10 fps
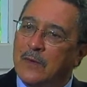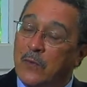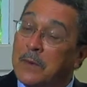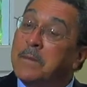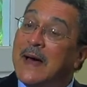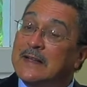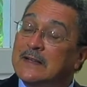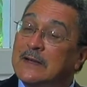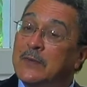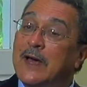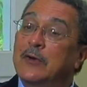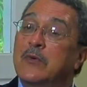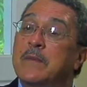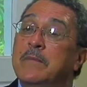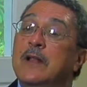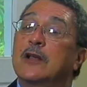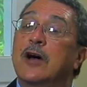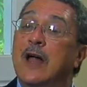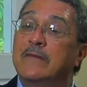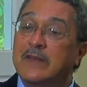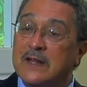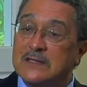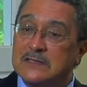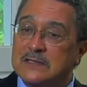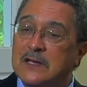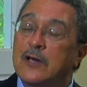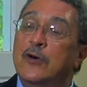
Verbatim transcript: what mattered that we had to rebuild confidence,